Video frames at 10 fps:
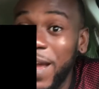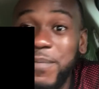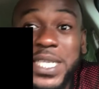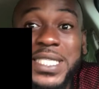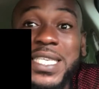I've
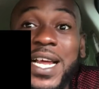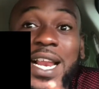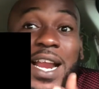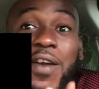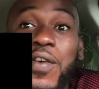been seeing a
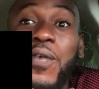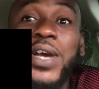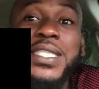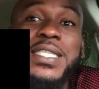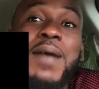lot of
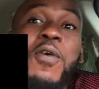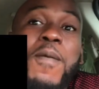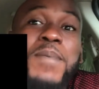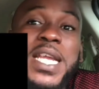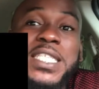requests
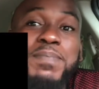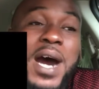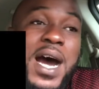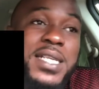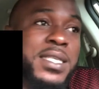about Medz
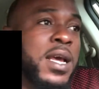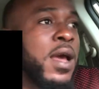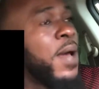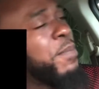Bass. You